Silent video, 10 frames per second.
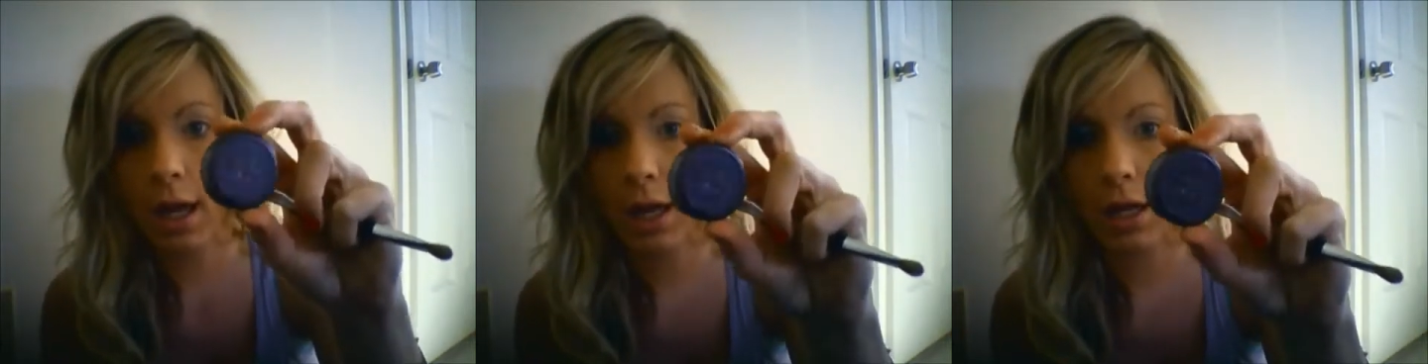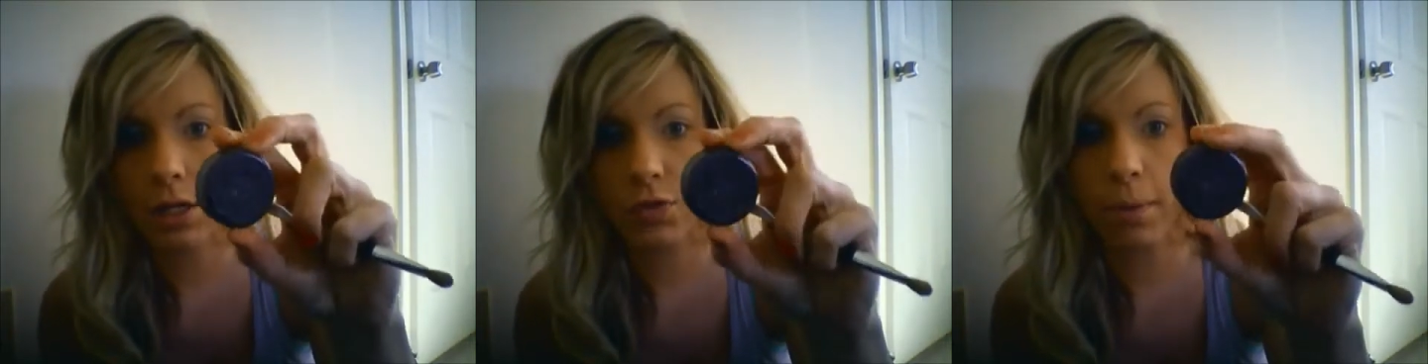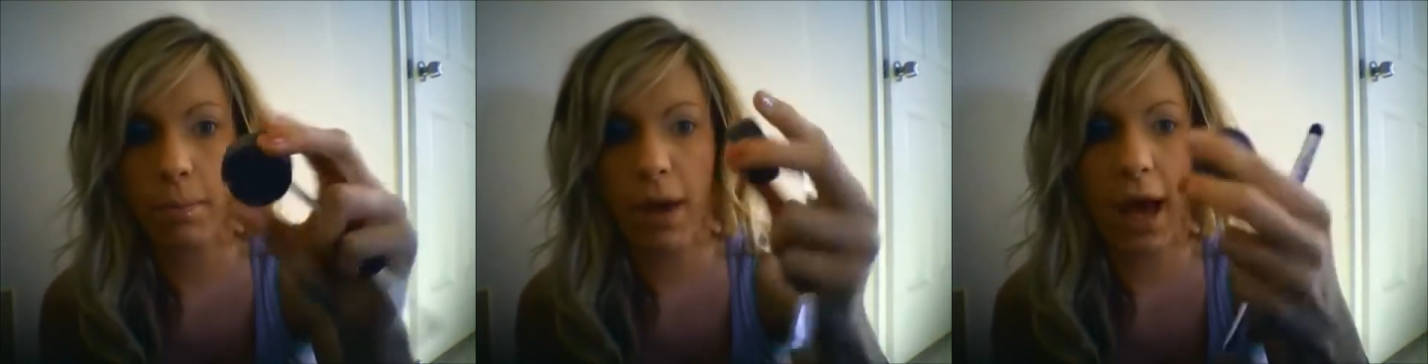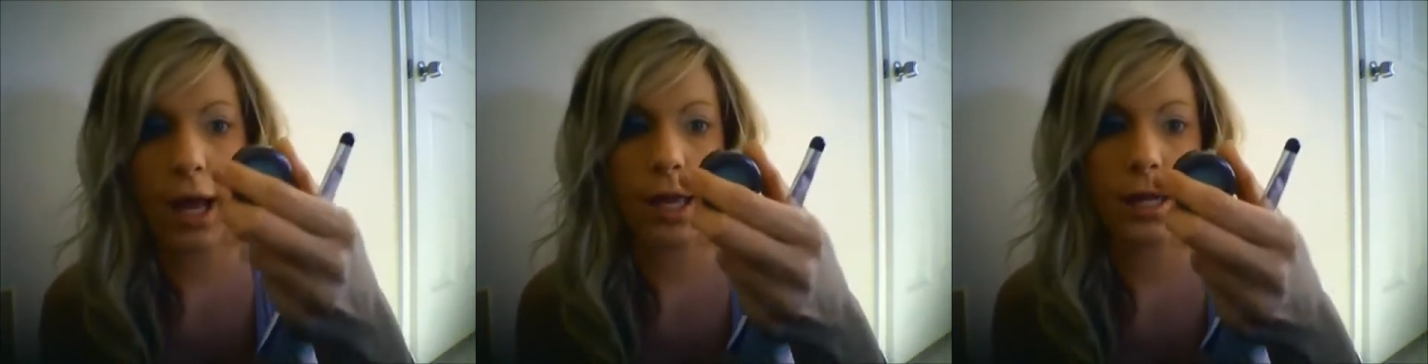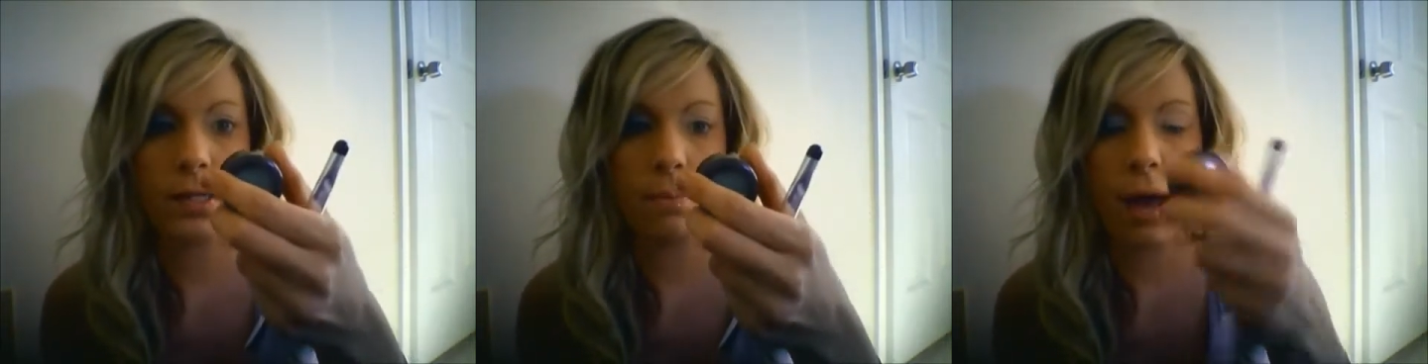It is from MAC. It
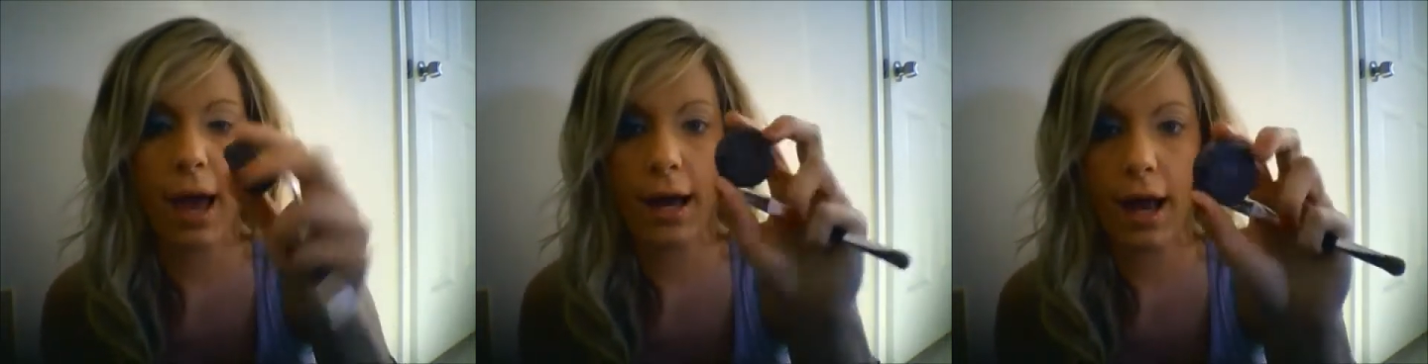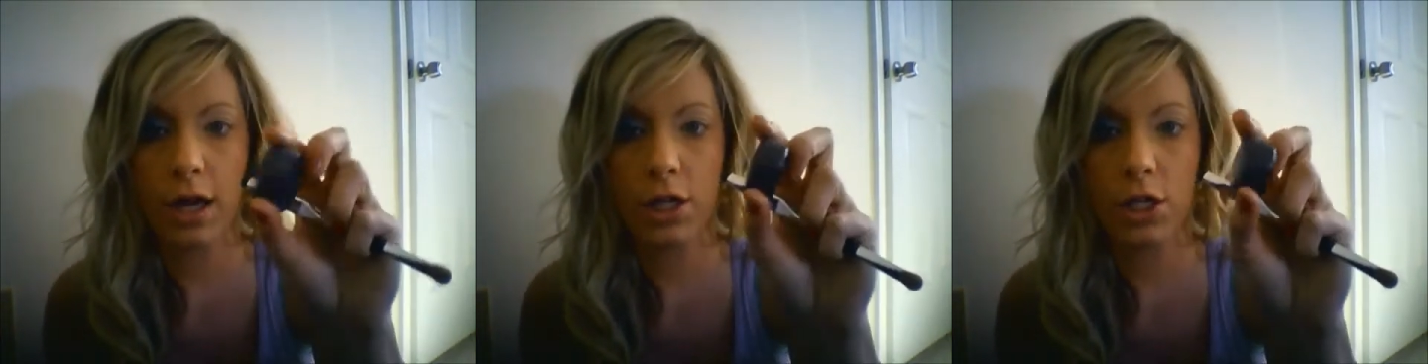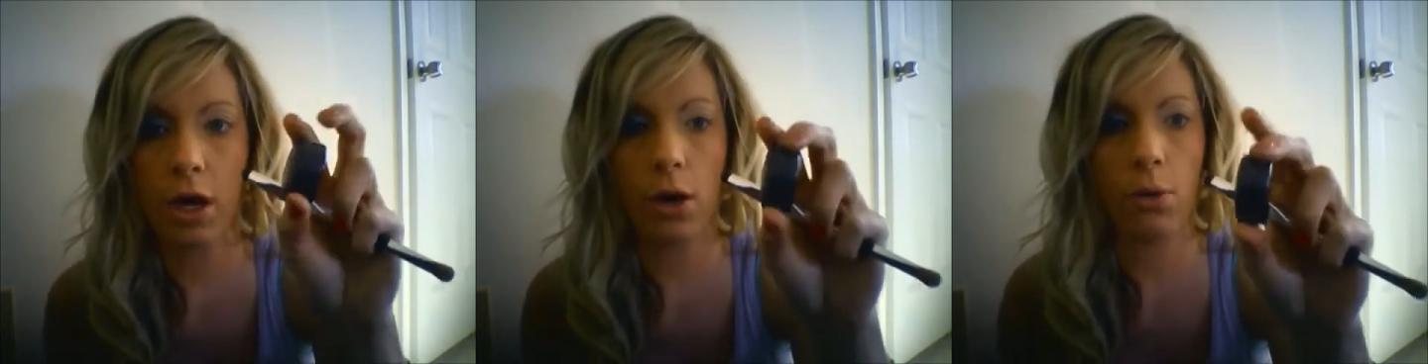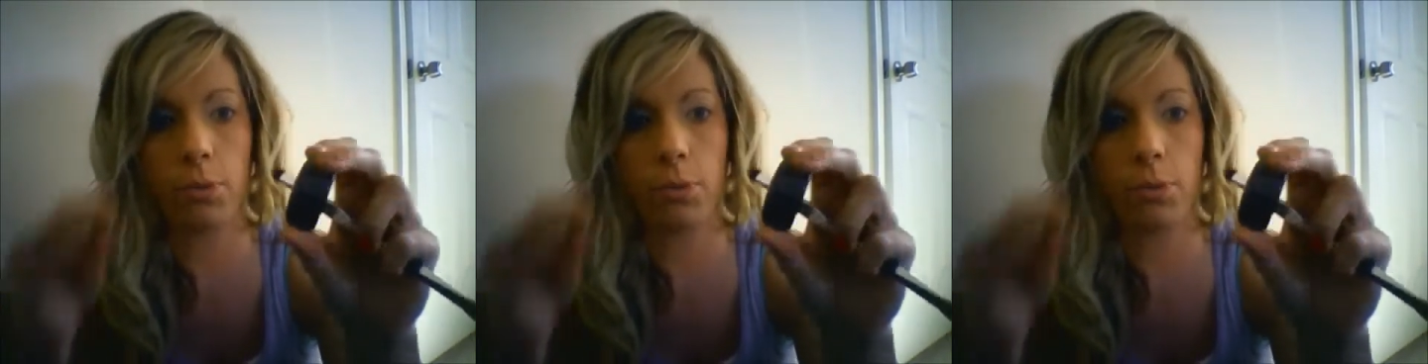is a matte eyeshadow.